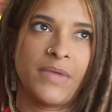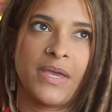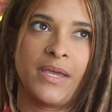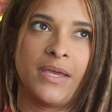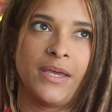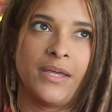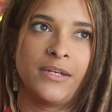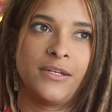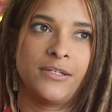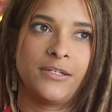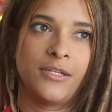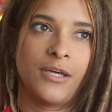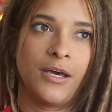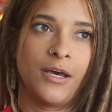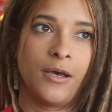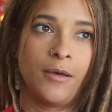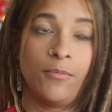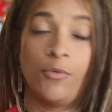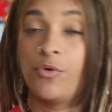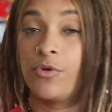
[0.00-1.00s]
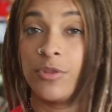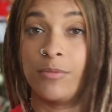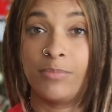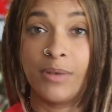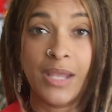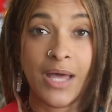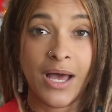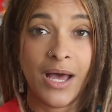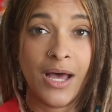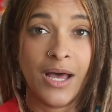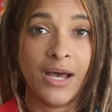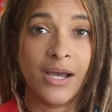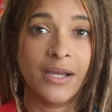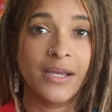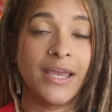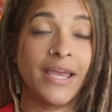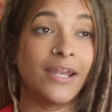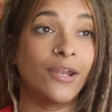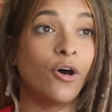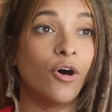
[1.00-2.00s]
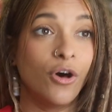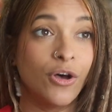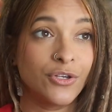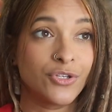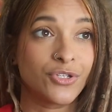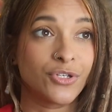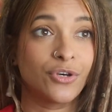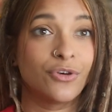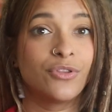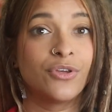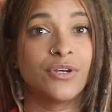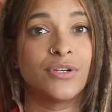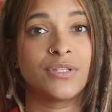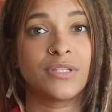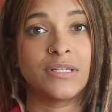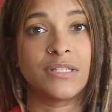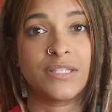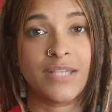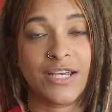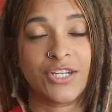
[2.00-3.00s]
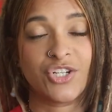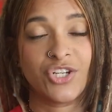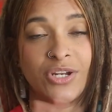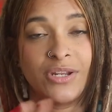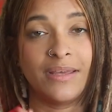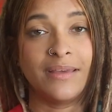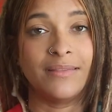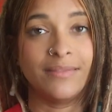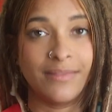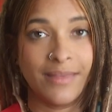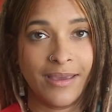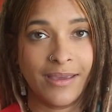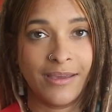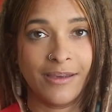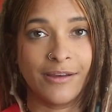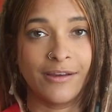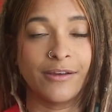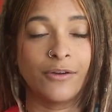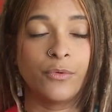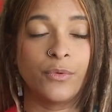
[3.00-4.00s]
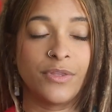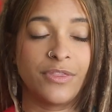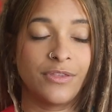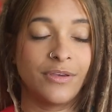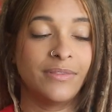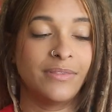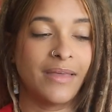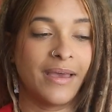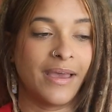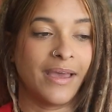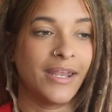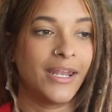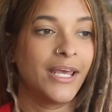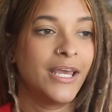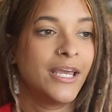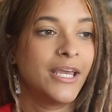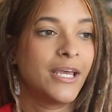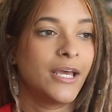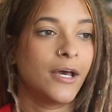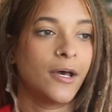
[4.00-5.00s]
and um, or the blog and also there's a section in there within that